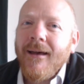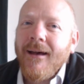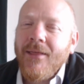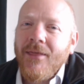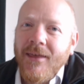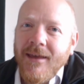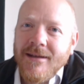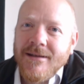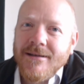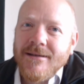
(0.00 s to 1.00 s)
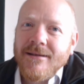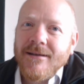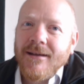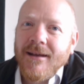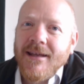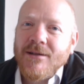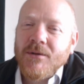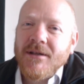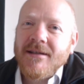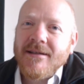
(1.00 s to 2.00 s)
And this is
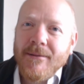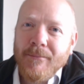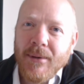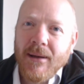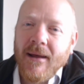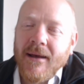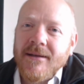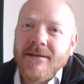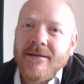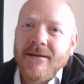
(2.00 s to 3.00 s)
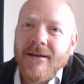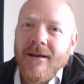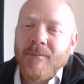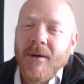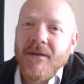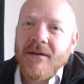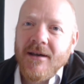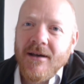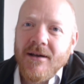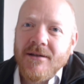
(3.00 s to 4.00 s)
what is symbolized by the
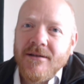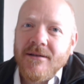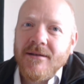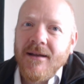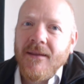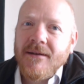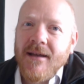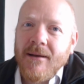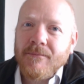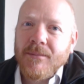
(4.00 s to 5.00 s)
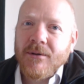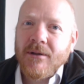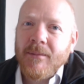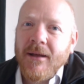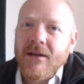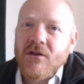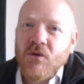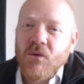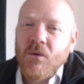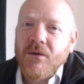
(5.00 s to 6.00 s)
curtain in the temple being
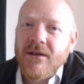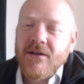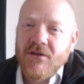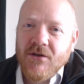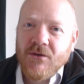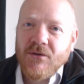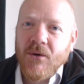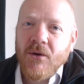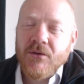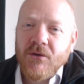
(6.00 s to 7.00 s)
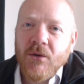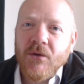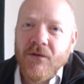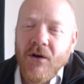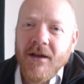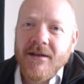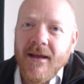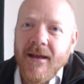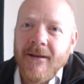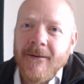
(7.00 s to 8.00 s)
torn in two on Good
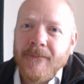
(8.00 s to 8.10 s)
Friday.